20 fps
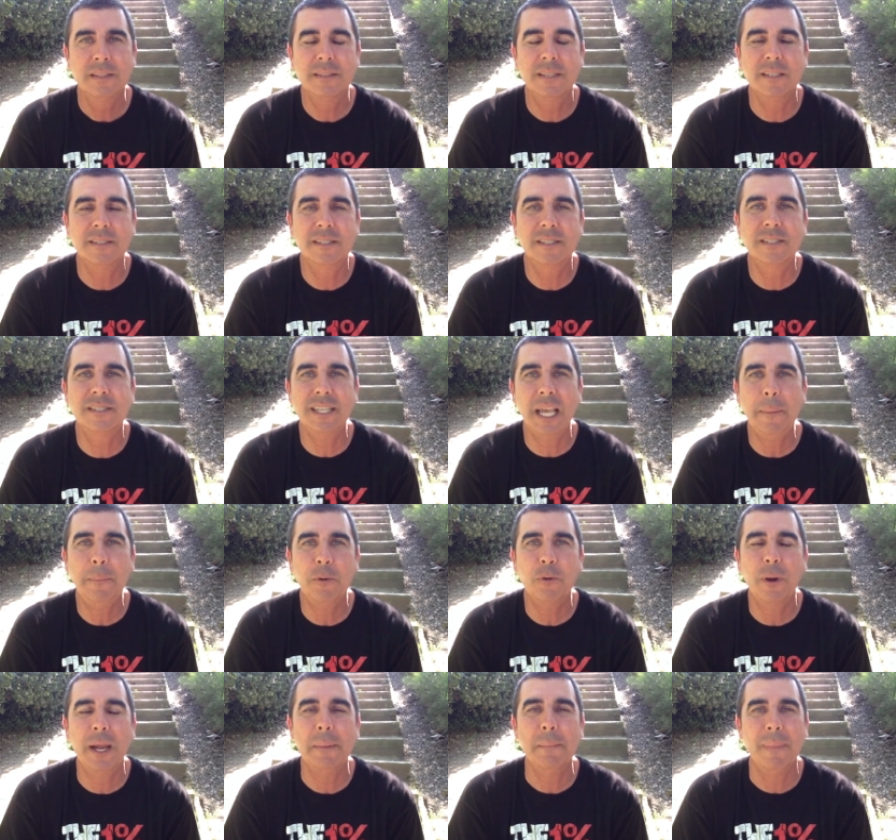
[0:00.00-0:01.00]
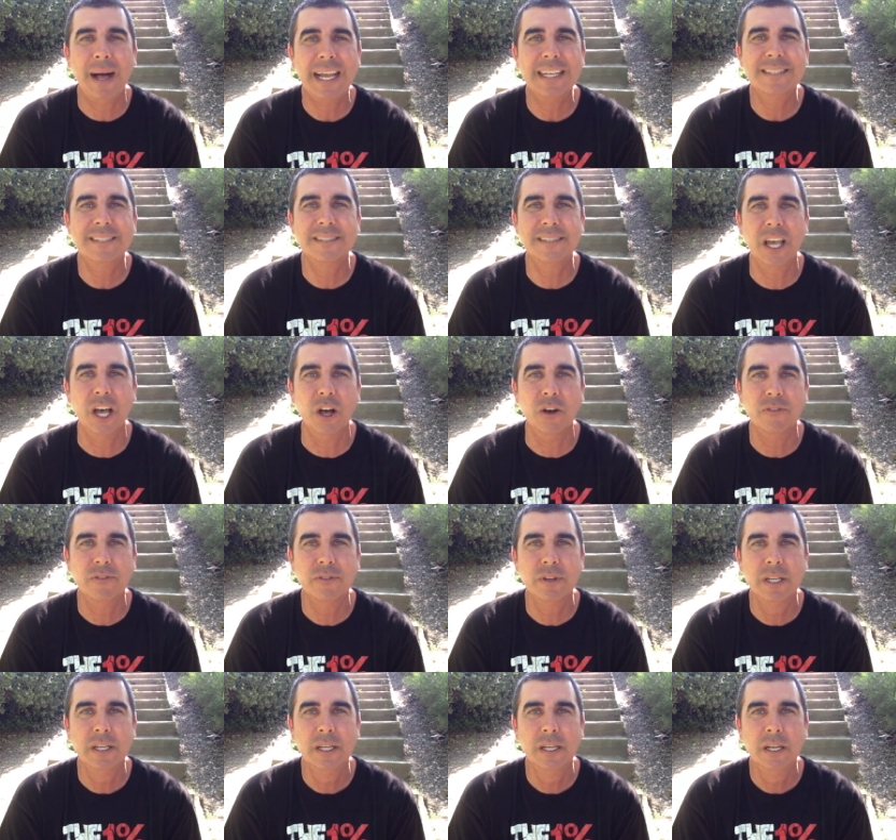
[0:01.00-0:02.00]
to separate myself
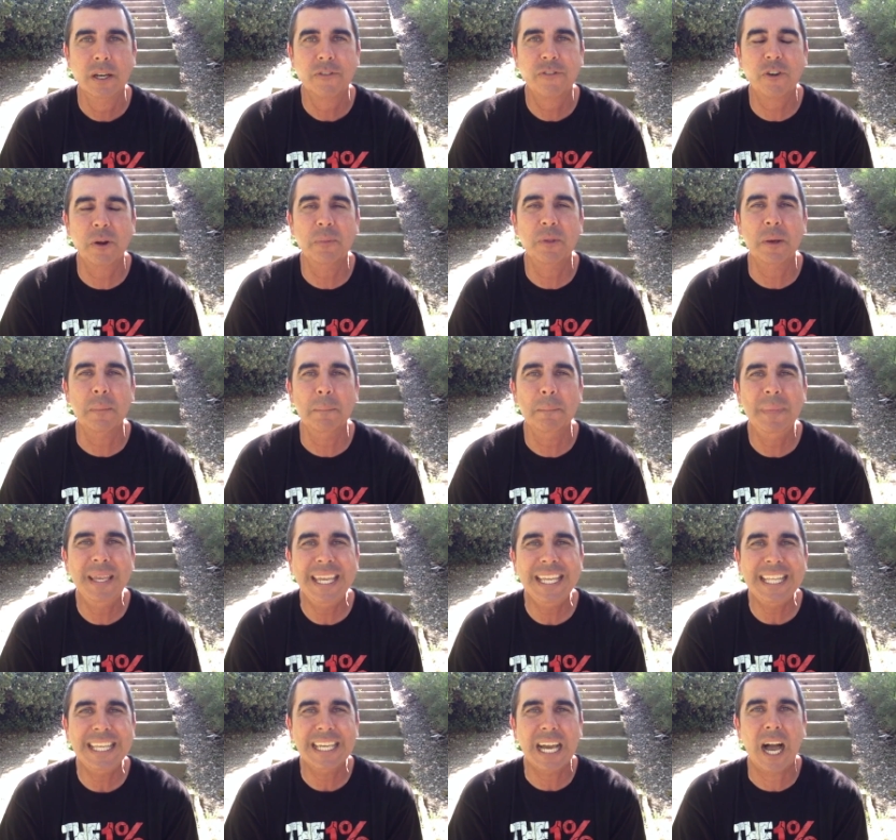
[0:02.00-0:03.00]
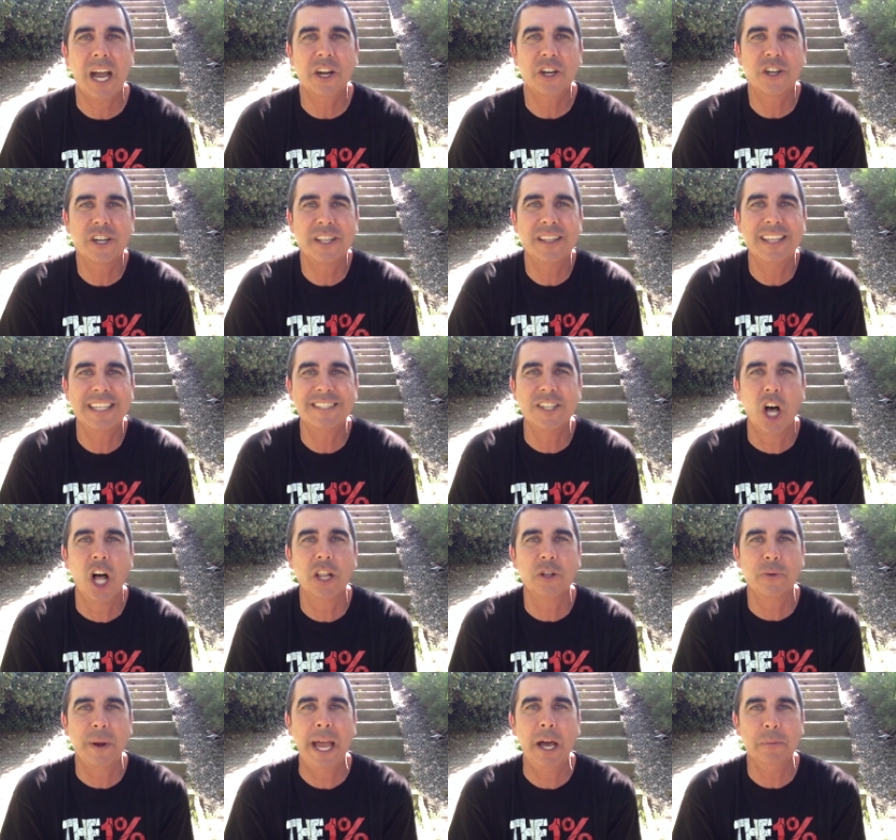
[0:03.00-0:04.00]
from the mediocrity that's
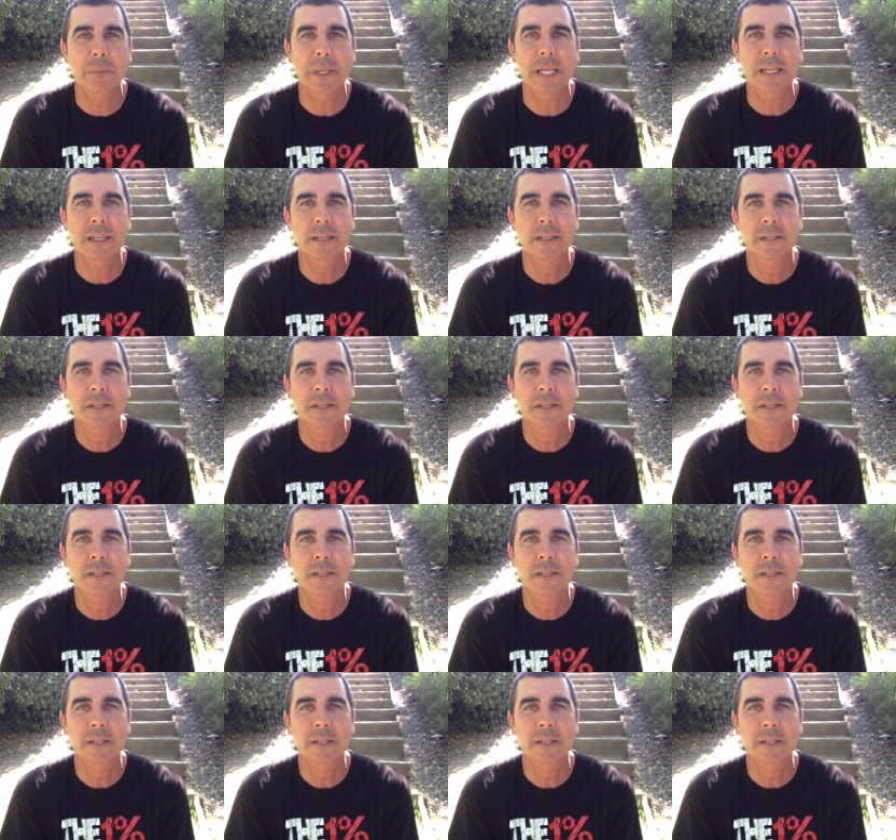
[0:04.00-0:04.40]
all around me?